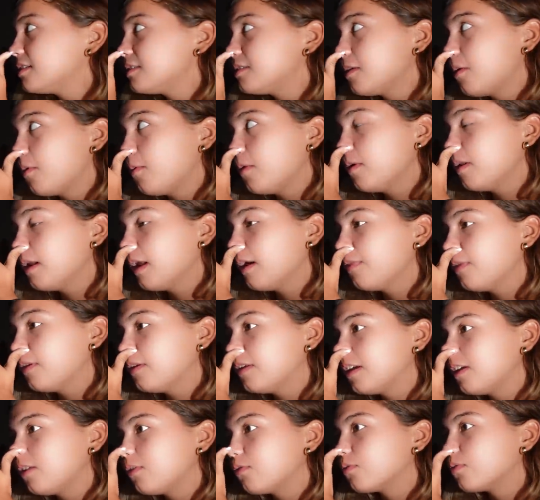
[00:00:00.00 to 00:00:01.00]
So we'd have to
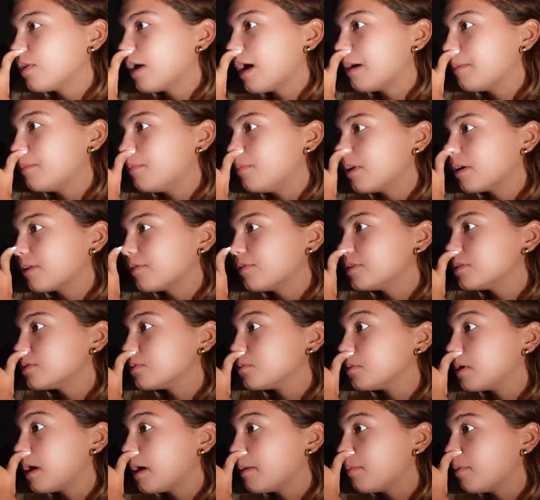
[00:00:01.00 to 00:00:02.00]
like grab breakfast
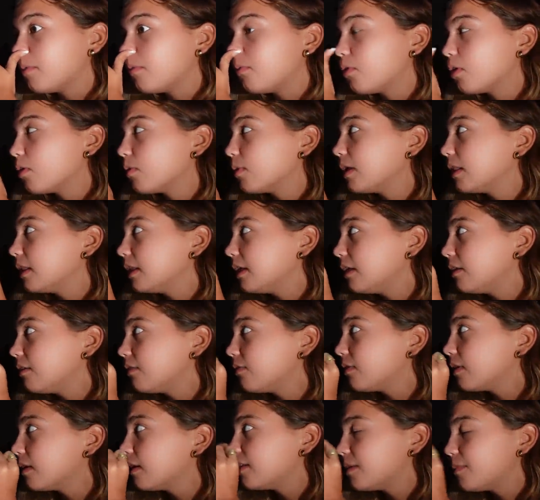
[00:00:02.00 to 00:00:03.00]
right before we leave.
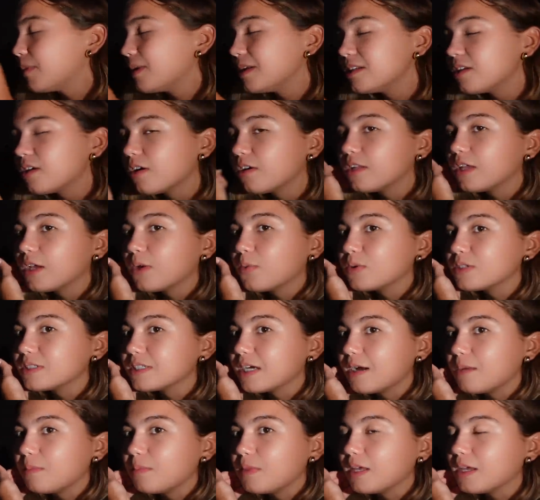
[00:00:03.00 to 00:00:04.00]
Depending on like what
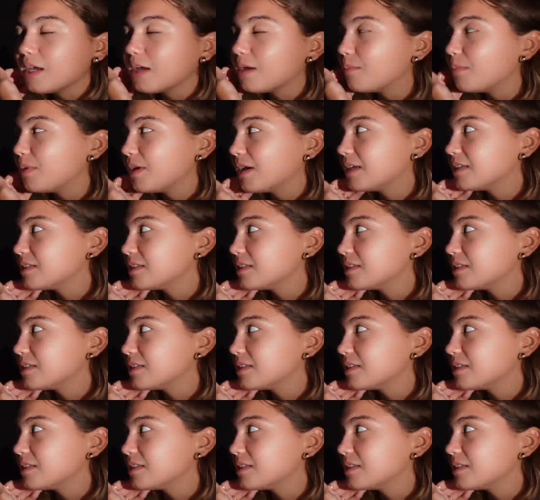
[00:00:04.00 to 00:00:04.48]
time they come pick